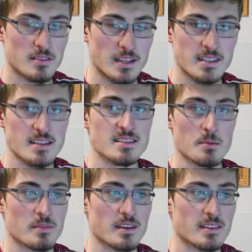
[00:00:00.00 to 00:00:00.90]
They did
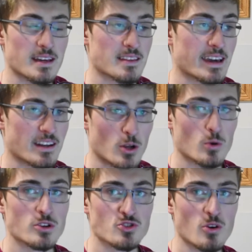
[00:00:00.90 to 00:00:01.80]
something that they had
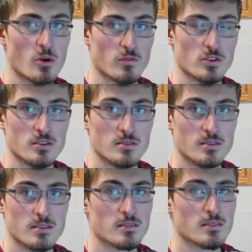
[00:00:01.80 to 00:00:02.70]
no control over.
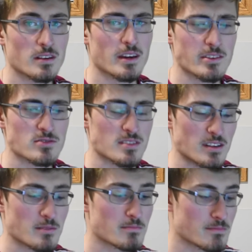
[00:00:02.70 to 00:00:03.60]
Interesting.